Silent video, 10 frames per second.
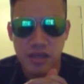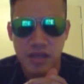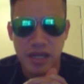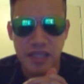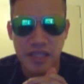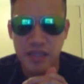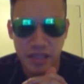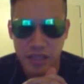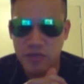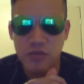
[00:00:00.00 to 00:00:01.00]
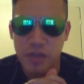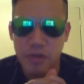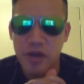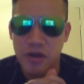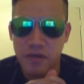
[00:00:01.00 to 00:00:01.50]
And I think that things will get
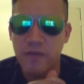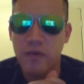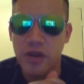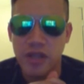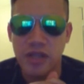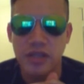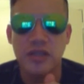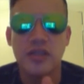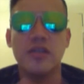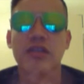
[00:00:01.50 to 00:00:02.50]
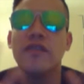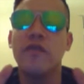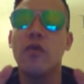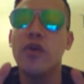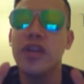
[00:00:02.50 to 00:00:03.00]
better in the four, uh,
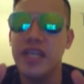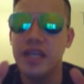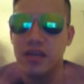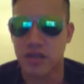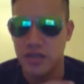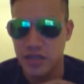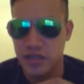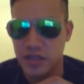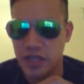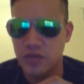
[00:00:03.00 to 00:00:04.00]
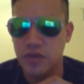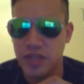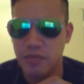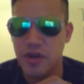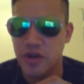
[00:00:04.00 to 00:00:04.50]
four years. Things will
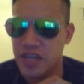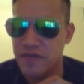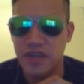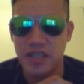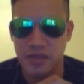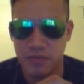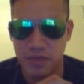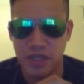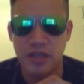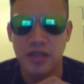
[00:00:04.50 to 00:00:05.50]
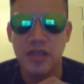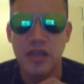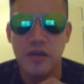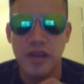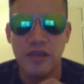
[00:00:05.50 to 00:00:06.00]
get better, definitely.
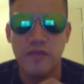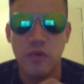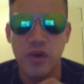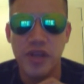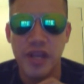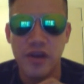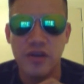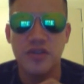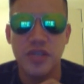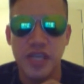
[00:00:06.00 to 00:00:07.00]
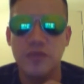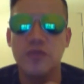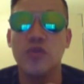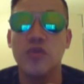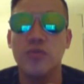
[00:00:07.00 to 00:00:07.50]
In four years, things
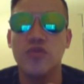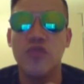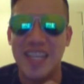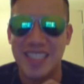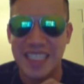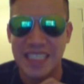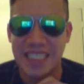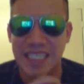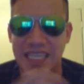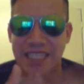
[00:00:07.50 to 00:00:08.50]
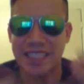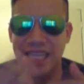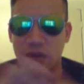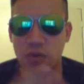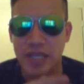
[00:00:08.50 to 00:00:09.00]
will drastically
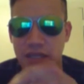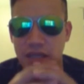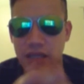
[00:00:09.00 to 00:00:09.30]
accelerate.